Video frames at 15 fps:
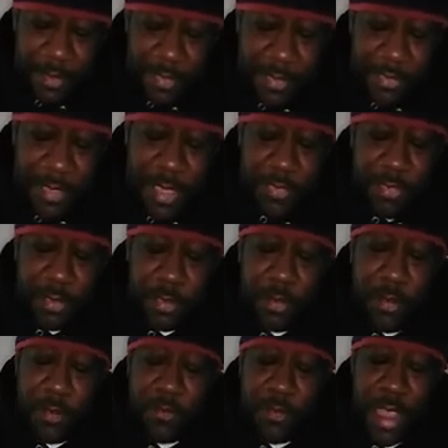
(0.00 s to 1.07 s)
Then the
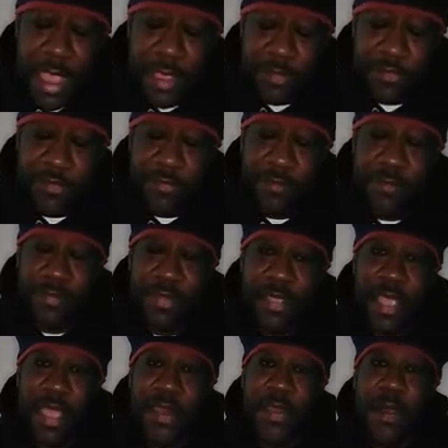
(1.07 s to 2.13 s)
Lorax
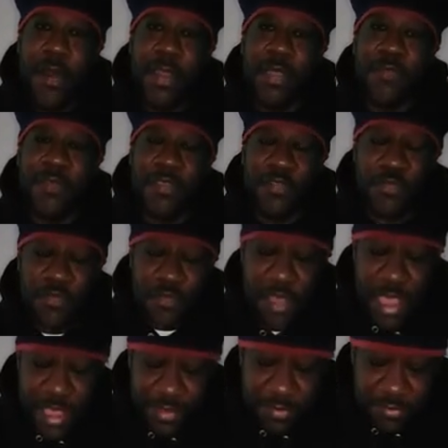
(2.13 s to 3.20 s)
and all of his
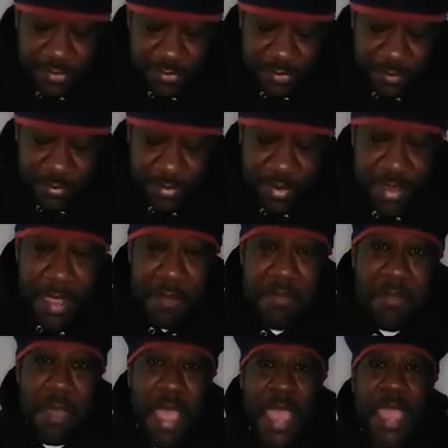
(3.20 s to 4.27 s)
friends
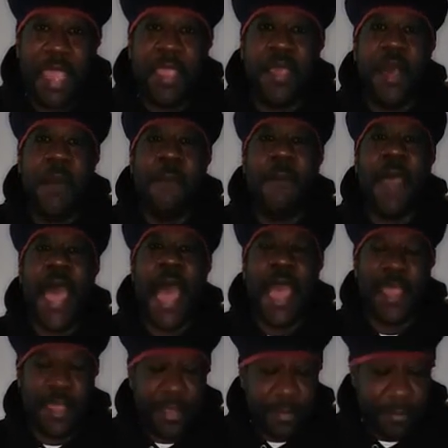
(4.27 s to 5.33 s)
may come
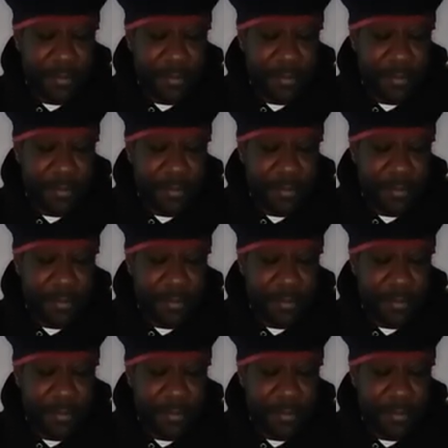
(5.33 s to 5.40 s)
back.